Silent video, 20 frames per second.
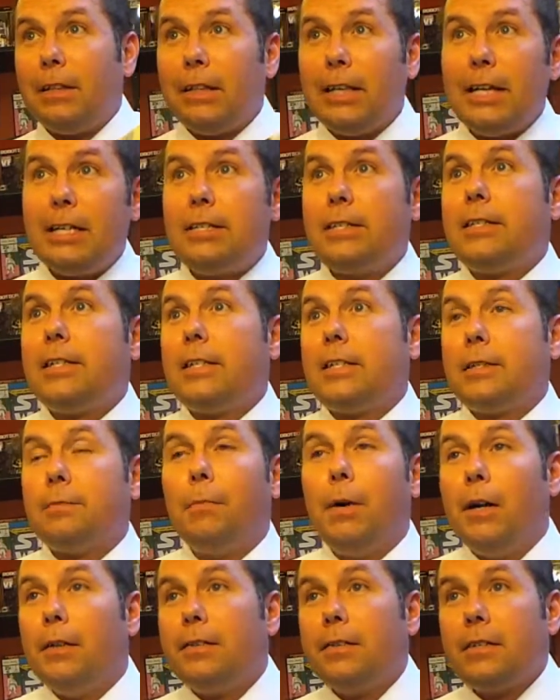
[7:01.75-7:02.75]
the last six
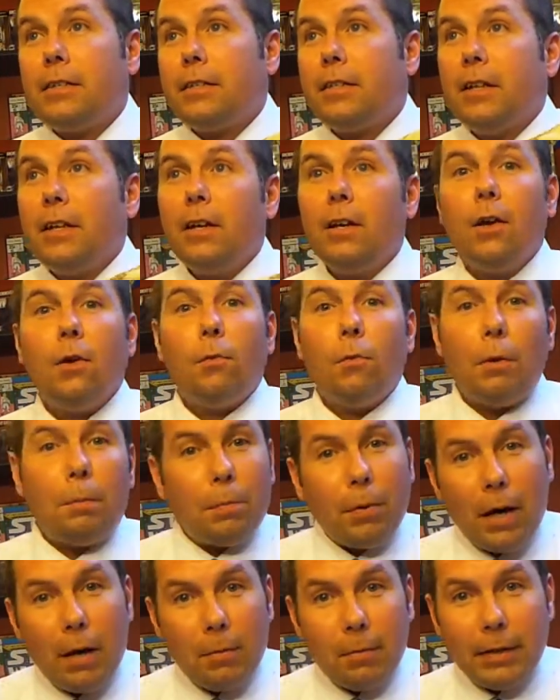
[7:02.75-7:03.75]
months, we
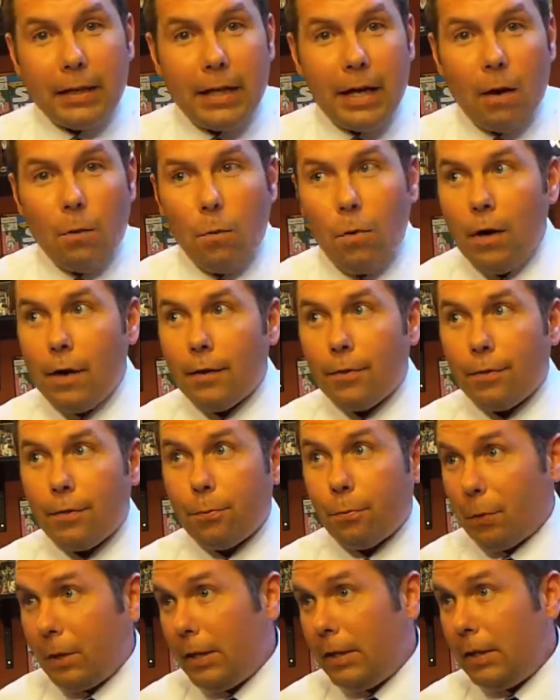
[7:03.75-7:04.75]
probably got what
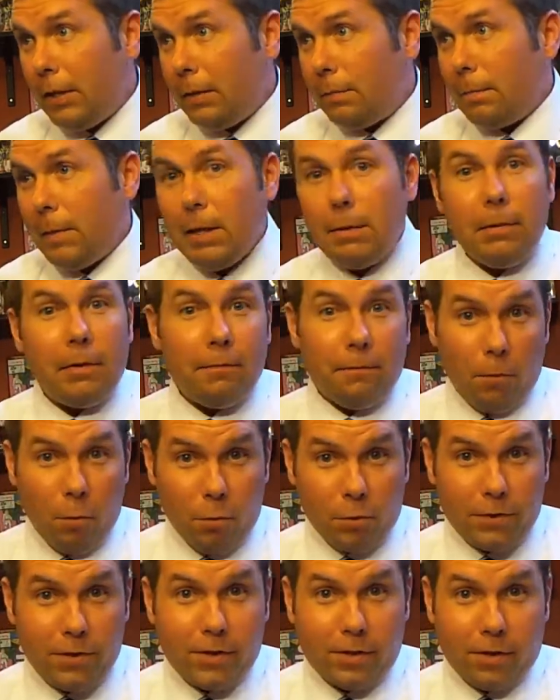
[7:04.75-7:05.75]
three, maybe
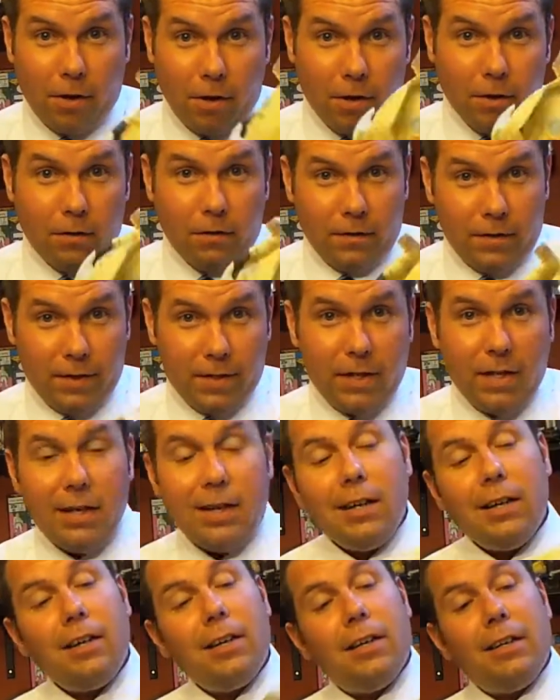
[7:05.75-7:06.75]
four scarves.
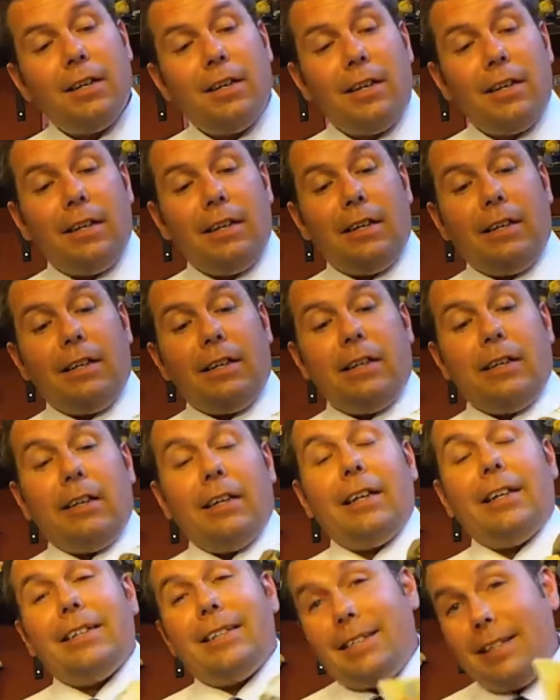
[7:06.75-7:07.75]

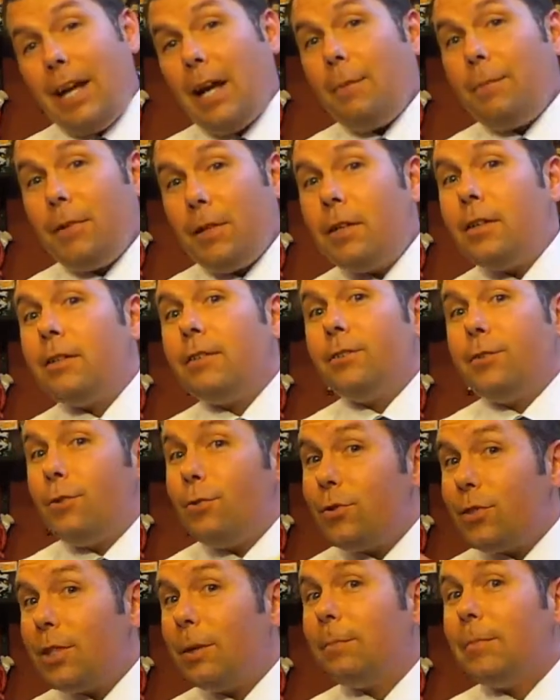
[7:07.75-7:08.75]
It's time to
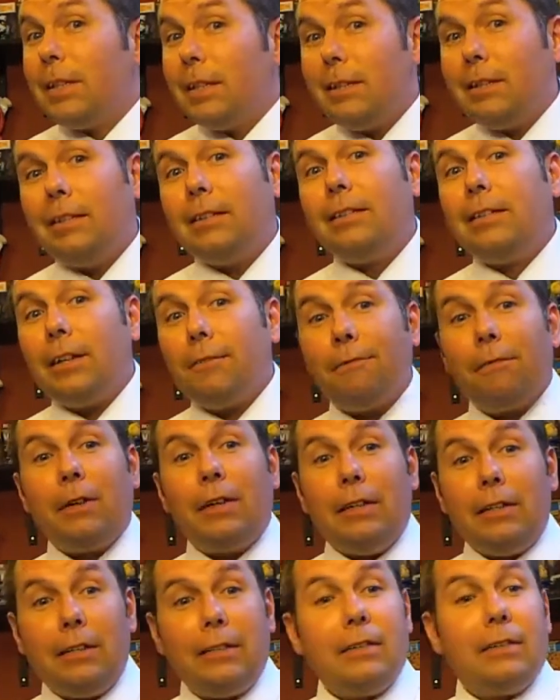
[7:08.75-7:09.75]
do something a little
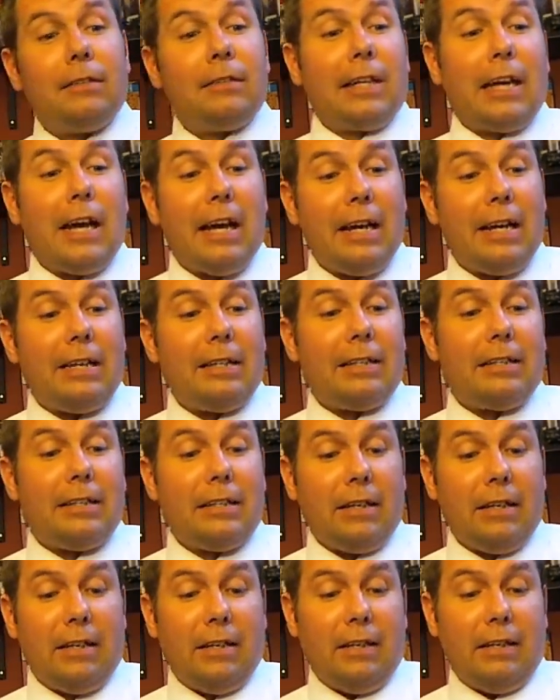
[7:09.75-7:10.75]
different, guys,
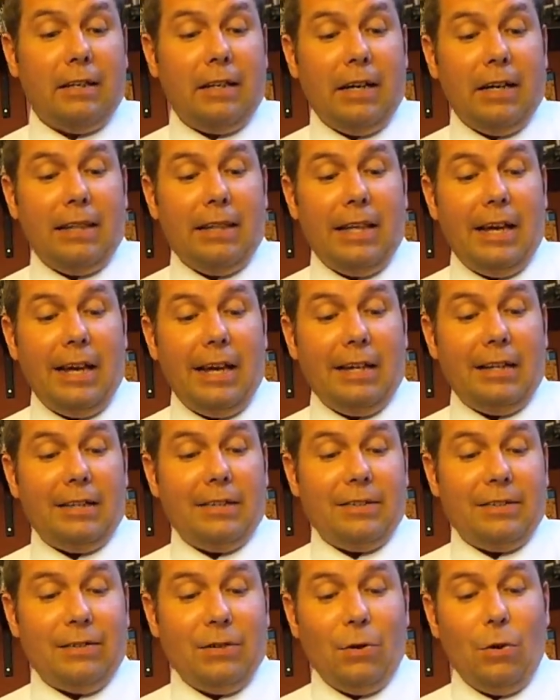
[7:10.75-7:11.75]
uh, on that.
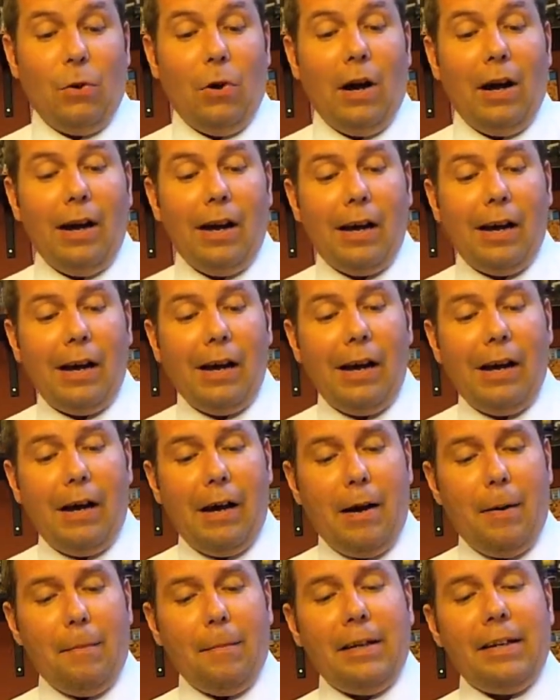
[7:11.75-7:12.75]
So,
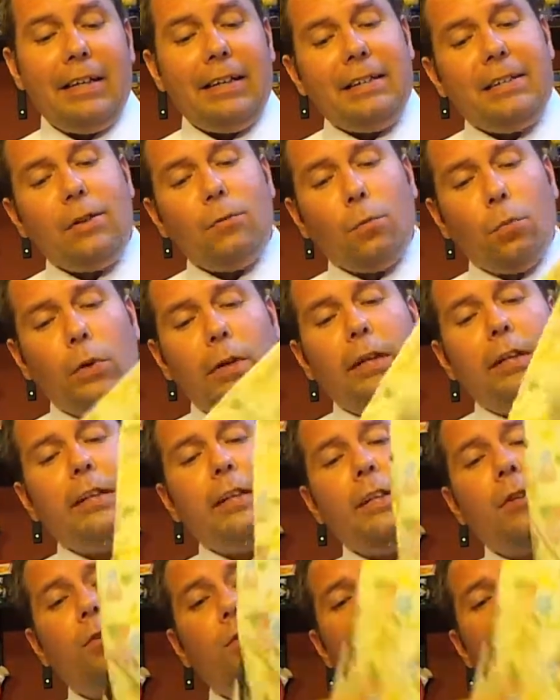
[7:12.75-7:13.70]
um, it's a really